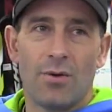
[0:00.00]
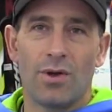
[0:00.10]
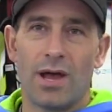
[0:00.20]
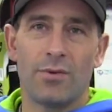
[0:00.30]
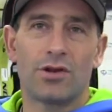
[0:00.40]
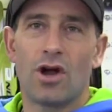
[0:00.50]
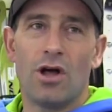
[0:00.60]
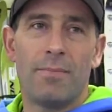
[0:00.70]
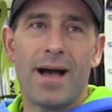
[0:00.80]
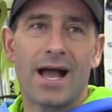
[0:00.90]
what I would
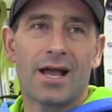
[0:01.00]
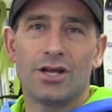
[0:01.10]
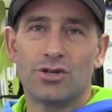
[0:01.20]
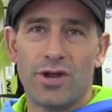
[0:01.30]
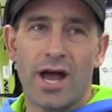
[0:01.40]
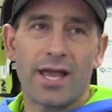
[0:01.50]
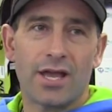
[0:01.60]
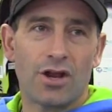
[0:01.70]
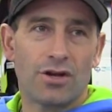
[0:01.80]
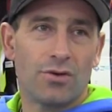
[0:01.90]
call backcountry
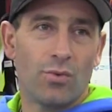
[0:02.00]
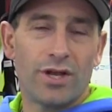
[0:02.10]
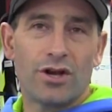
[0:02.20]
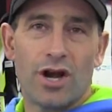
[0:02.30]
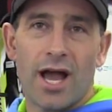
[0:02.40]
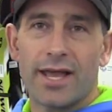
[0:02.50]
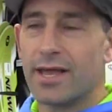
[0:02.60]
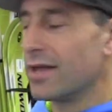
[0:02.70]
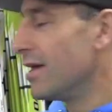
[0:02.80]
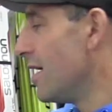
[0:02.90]
hiking or winter
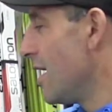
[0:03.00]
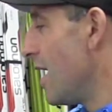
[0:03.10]
hiking.